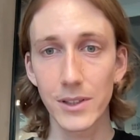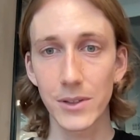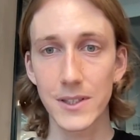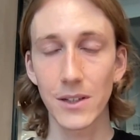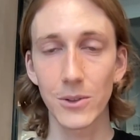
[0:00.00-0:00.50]
in
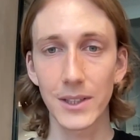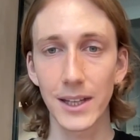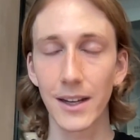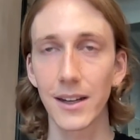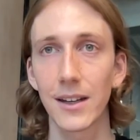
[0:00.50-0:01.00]
a single
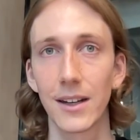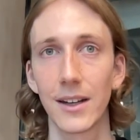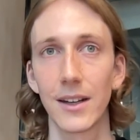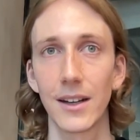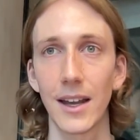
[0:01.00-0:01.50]
click,
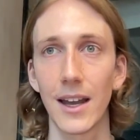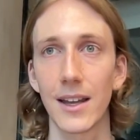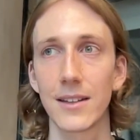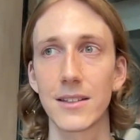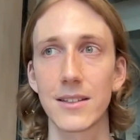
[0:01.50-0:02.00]

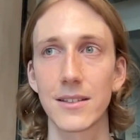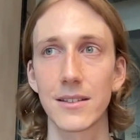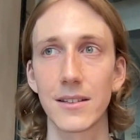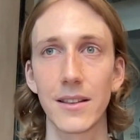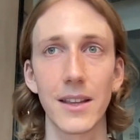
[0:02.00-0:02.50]
and
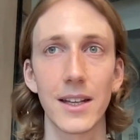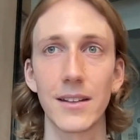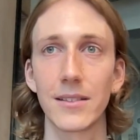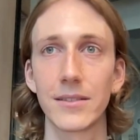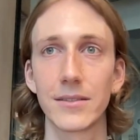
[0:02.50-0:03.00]

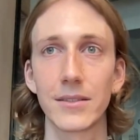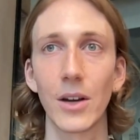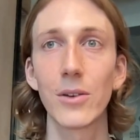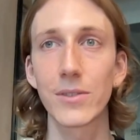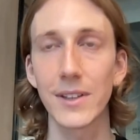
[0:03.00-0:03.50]
then
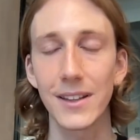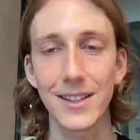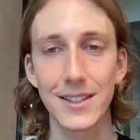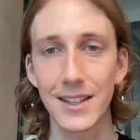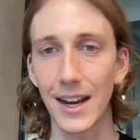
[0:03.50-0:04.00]
hopefully
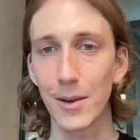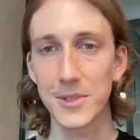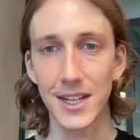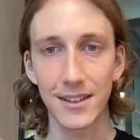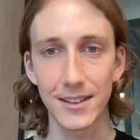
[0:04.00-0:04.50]
this like, app
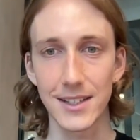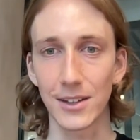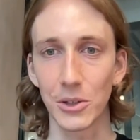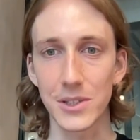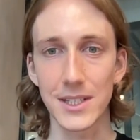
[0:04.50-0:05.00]
chain
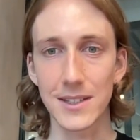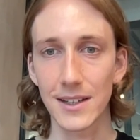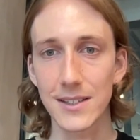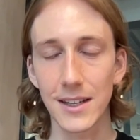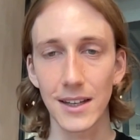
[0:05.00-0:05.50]
technology
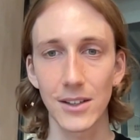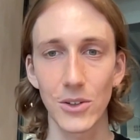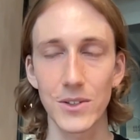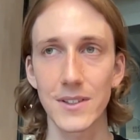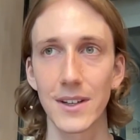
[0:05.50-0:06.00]
starts to get
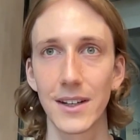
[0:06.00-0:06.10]
used.